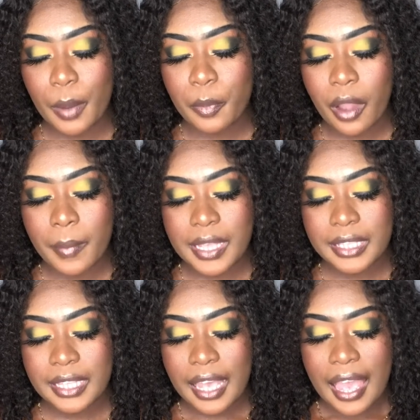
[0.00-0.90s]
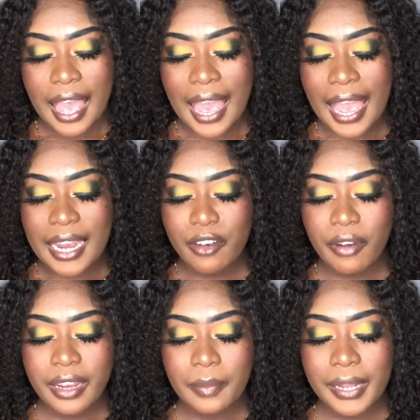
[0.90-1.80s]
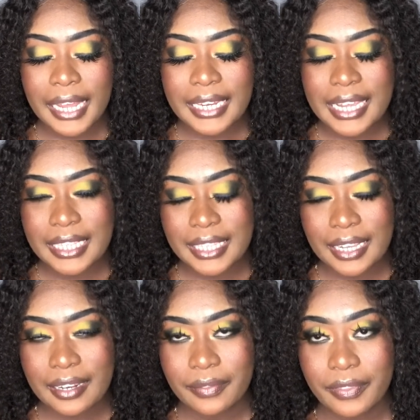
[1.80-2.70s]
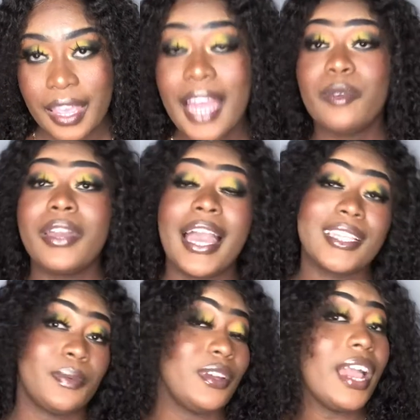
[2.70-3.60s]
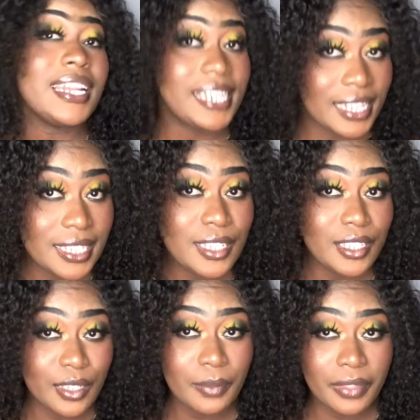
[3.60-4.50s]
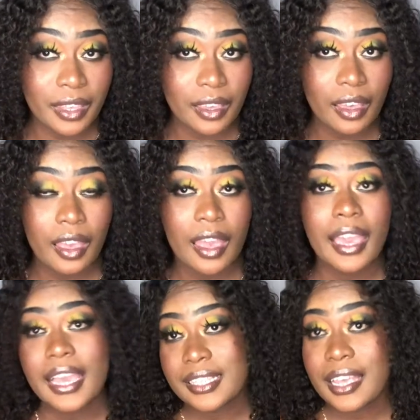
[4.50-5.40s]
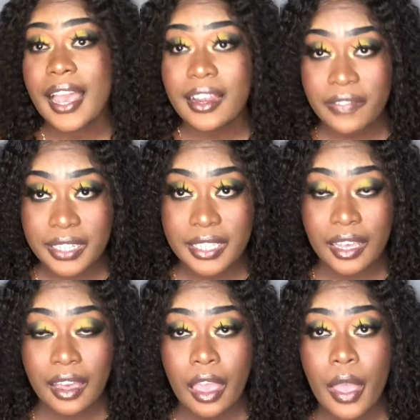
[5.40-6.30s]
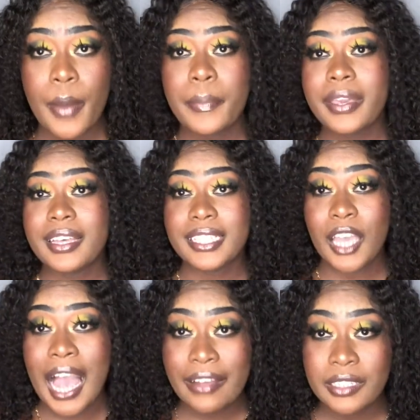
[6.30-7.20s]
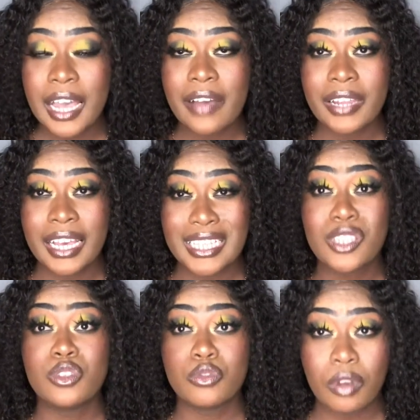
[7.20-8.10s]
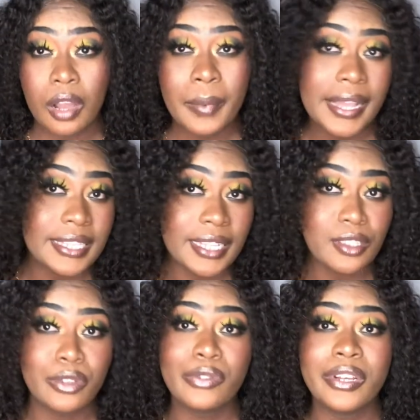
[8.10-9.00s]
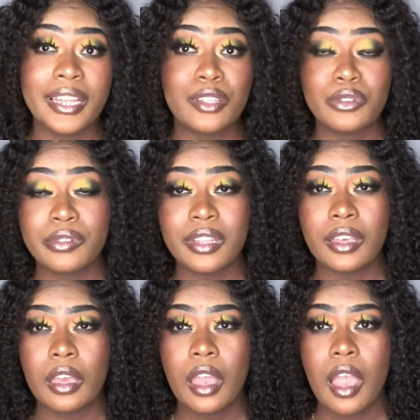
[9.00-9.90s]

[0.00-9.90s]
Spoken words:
promise. I had already been addicted. And guys, when you're addicted to something, it's a hell of a thing, because you have to have like a strong mindset to really and truly